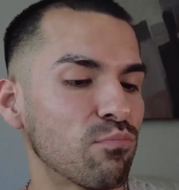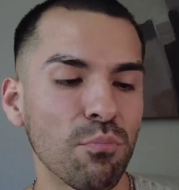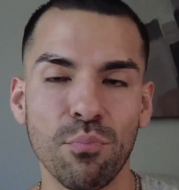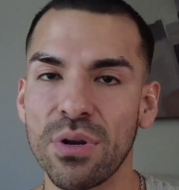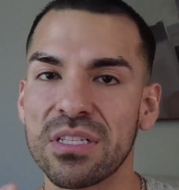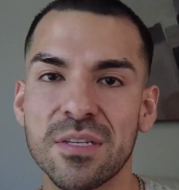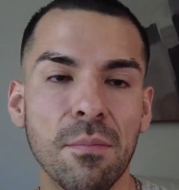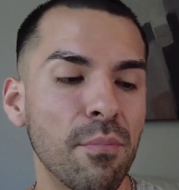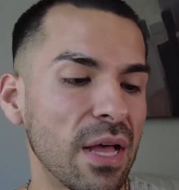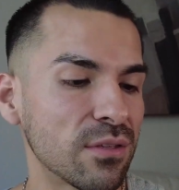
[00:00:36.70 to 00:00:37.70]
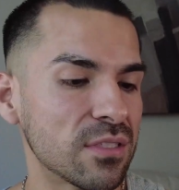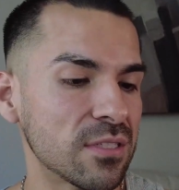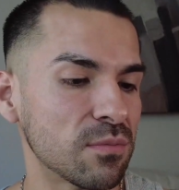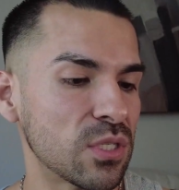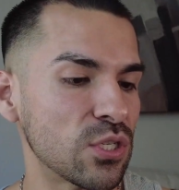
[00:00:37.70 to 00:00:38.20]
bring some bounce
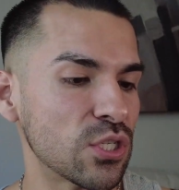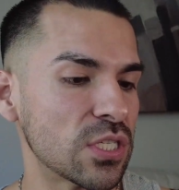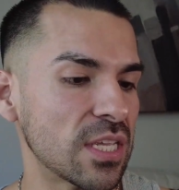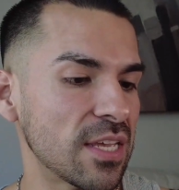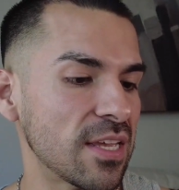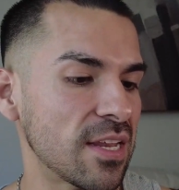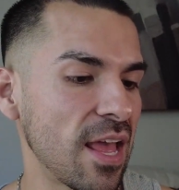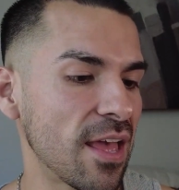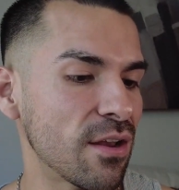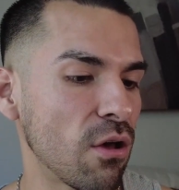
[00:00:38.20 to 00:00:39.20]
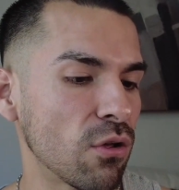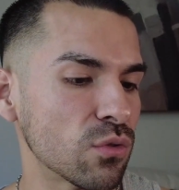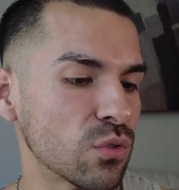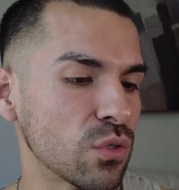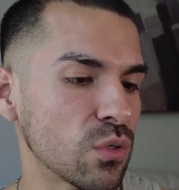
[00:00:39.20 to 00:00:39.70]
to your skin, and
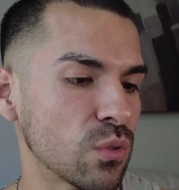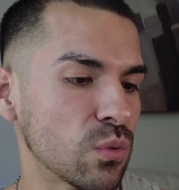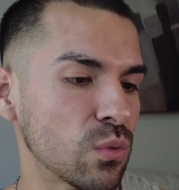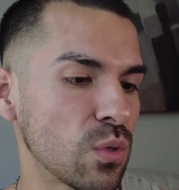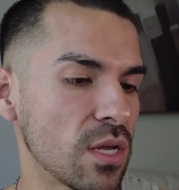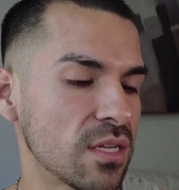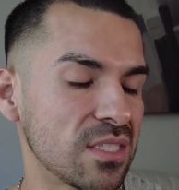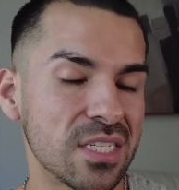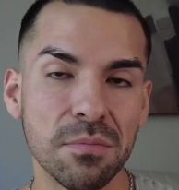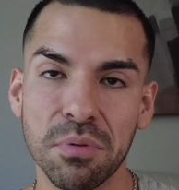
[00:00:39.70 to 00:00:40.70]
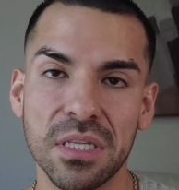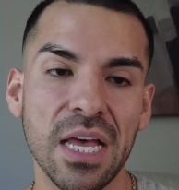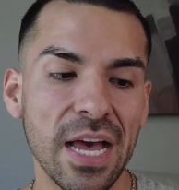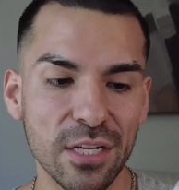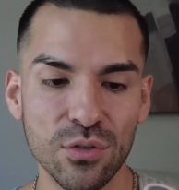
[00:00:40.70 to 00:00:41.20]
also deeply
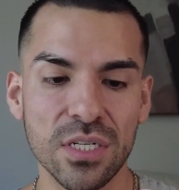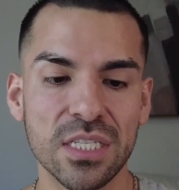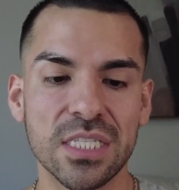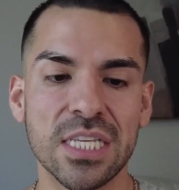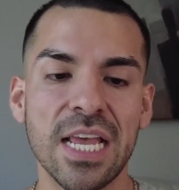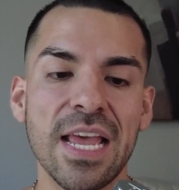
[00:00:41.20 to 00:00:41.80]
hydrates.